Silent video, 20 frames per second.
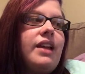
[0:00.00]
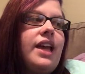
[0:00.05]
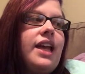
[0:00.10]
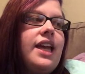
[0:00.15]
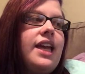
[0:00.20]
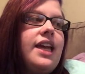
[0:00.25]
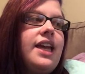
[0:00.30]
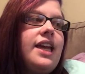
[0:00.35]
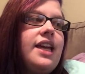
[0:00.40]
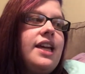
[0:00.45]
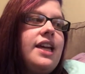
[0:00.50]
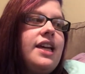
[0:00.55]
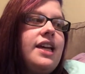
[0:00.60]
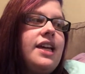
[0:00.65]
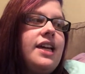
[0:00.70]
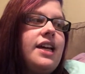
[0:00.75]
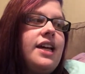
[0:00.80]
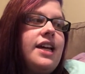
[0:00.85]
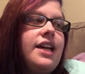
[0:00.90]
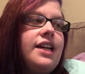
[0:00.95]

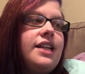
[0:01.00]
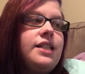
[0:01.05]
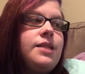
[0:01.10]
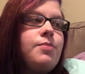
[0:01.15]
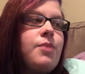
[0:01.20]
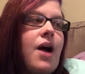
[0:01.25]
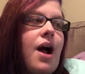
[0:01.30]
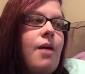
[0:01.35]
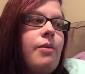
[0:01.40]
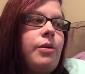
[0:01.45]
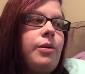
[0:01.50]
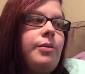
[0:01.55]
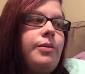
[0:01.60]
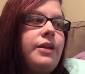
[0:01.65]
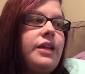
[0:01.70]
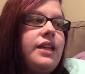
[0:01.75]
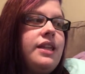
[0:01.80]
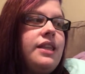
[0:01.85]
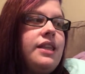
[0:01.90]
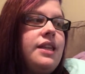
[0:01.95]
he is
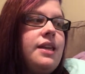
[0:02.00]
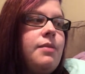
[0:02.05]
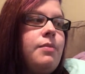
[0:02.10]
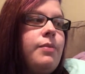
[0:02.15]
probably the